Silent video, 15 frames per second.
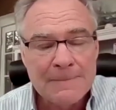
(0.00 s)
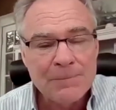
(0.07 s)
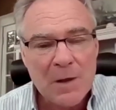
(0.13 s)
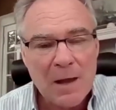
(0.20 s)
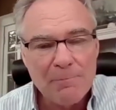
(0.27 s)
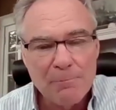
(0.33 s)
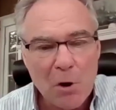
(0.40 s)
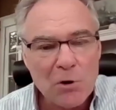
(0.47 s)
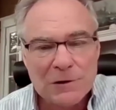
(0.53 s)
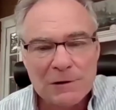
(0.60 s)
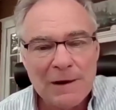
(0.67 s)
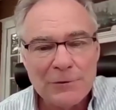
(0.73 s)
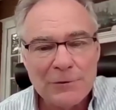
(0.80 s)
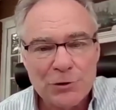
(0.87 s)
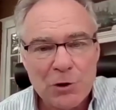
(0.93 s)
Most
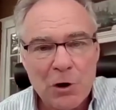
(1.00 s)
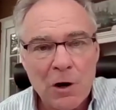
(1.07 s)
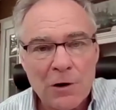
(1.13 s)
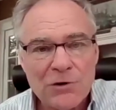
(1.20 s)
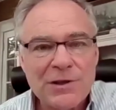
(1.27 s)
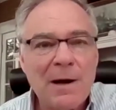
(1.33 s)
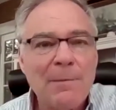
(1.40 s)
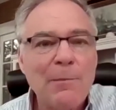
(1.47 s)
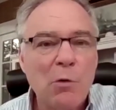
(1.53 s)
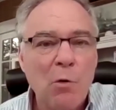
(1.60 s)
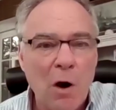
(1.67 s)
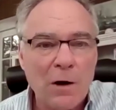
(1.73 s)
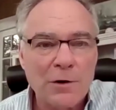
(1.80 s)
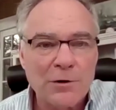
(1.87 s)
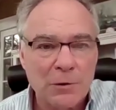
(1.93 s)
lenders are, some who
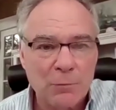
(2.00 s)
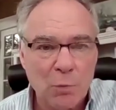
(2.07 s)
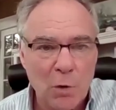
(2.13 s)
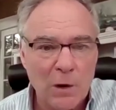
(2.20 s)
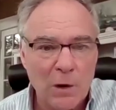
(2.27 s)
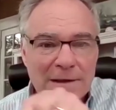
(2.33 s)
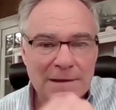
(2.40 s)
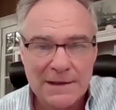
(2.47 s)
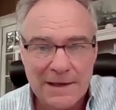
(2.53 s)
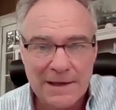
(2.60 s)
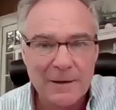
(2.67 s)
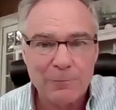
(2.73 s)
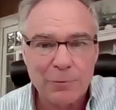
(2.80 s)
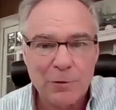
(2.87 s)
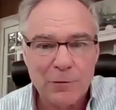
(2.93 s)
aren't are working to
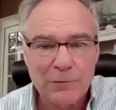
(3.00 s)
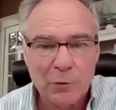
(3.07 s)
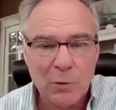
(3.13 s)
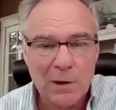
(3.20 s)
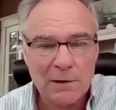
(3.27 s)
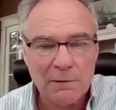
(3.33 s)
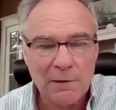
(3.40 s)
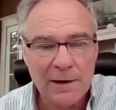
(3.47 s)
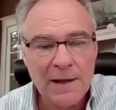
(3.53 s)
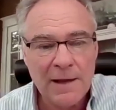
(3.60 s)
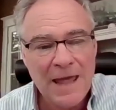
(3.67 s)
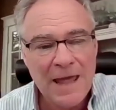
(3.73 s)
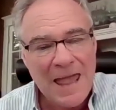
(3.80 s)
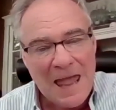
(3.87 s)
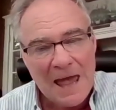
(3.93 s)
get approved quickly,
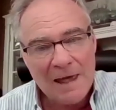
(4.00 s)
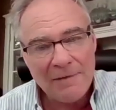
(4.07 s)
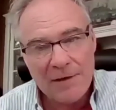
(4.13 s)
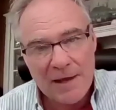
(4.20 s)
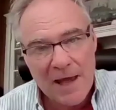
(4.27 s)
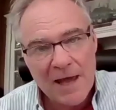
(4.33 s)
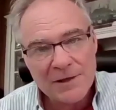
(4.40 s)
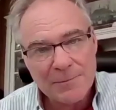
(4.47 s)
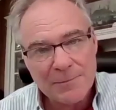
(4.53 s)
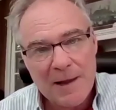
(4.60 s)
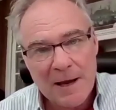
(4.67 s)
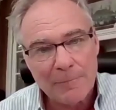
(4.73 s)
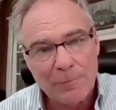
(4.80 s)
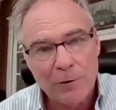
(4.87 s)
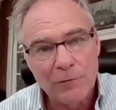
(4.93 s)
and the
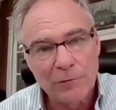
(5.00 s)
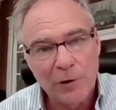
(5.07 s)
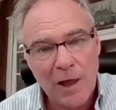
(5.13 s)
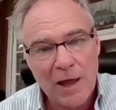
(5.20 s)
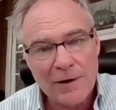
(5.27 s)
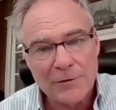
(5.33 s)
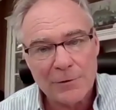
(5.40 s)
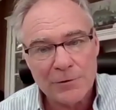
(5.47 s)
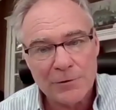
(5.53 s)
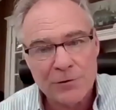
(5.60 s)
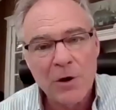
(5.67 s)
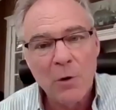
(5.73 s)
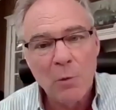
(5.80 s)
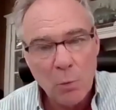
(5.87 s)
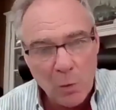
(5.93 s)
SBA approved lenders
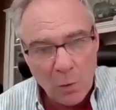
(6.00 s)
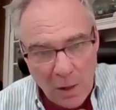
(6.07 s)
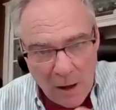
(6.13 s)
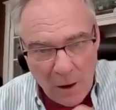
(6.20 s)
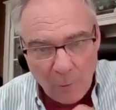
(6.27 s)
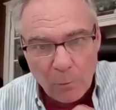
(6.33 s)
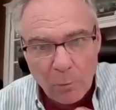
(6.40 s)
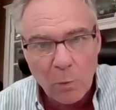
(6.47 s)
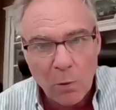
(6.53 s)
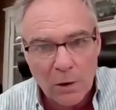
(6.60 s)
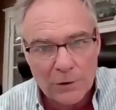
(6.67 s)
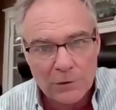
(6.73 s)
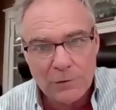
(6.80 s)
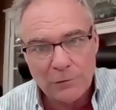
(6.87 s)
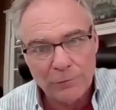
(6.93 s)
will help
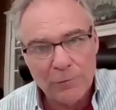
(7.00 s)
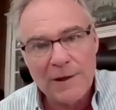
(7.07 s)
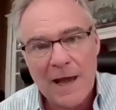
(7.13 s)
work you through the